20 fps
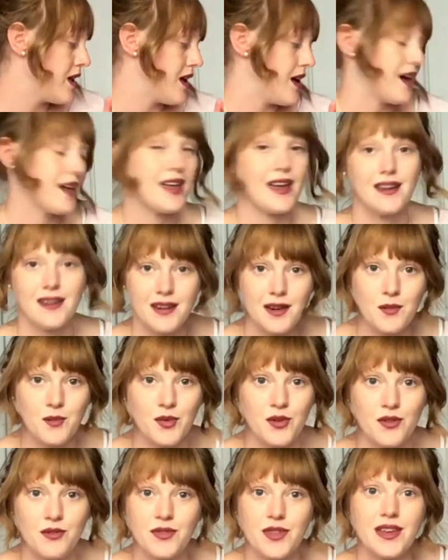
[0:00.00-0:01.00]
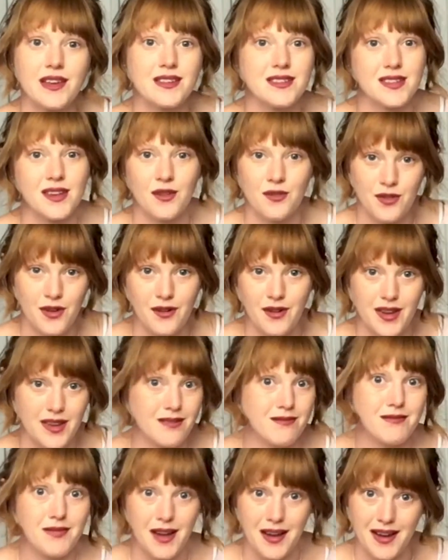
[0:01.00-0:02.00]
Again, a number of these are very
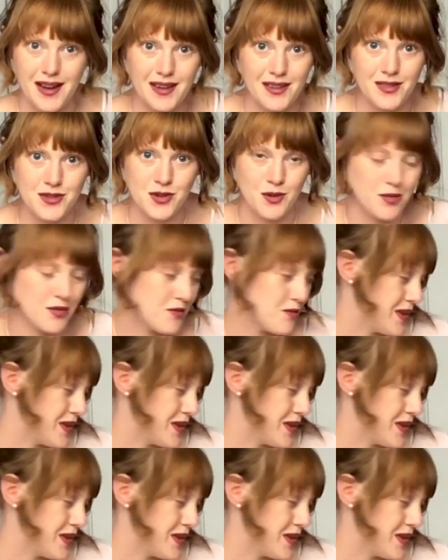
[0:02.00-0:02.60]
high at the top of